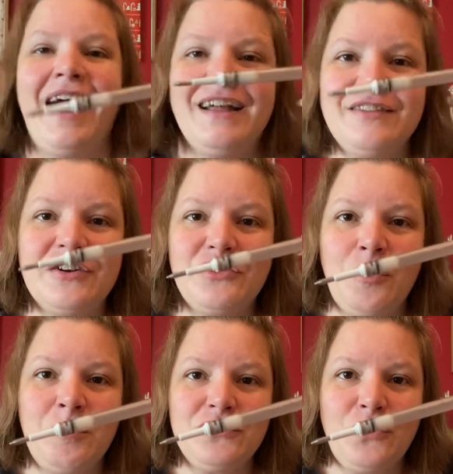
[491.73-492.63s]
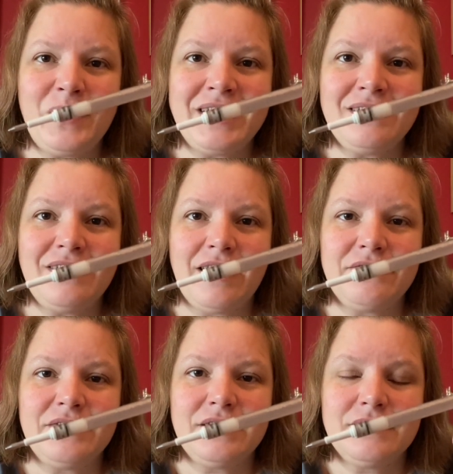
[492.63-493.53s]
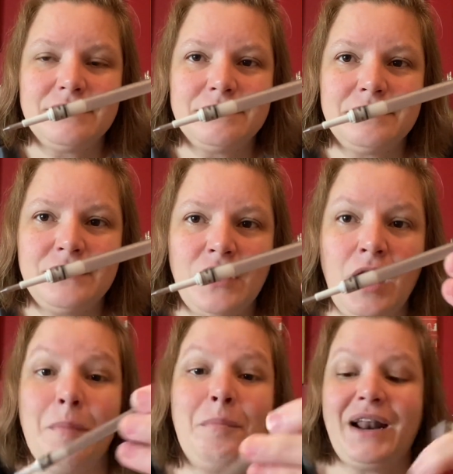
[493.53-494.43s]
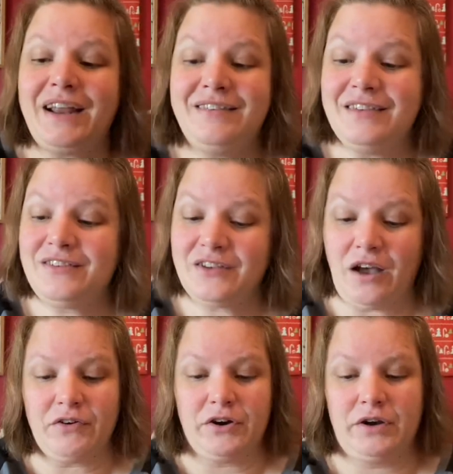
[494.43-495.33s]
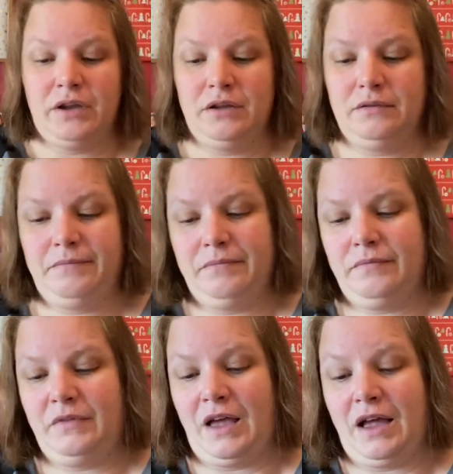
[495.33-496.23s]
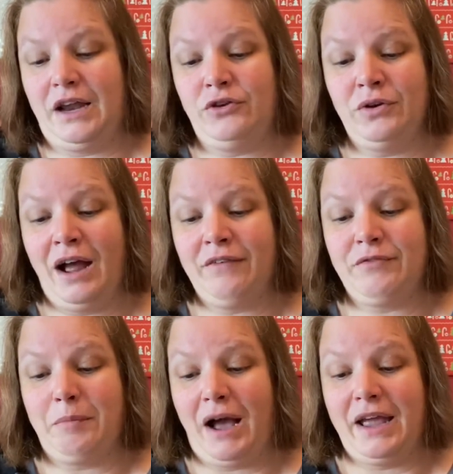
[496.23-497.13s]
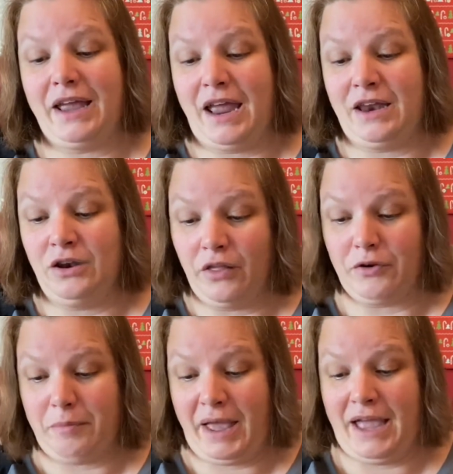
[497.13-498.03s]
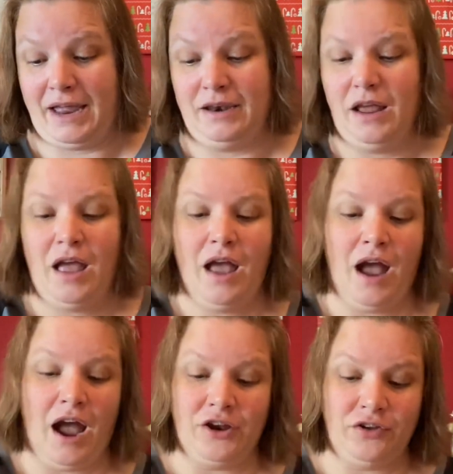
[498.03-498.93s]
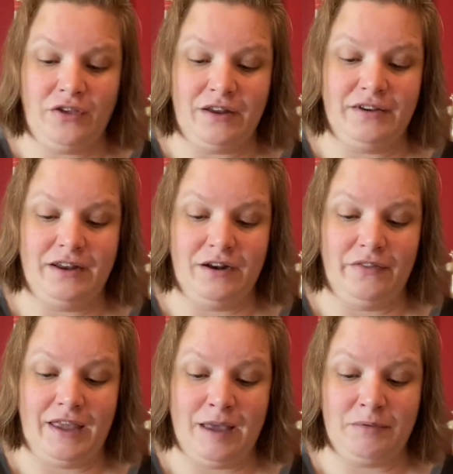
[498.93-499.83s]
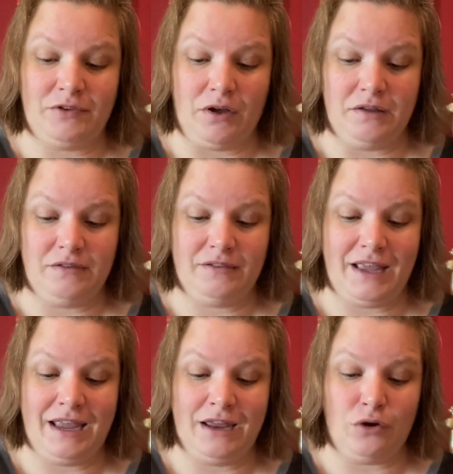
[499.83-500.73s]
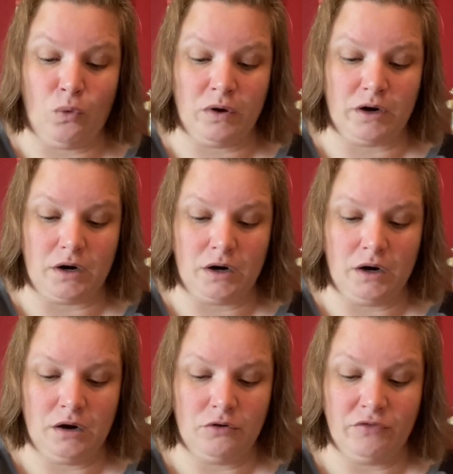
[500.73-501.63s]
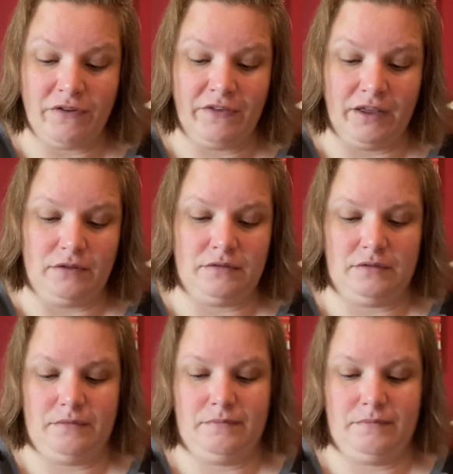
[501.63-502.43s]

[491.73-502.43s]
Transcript: There's almost no ink left. But I discovered that I do not have to buy another pen. I just had to get on the Amazons and order refills.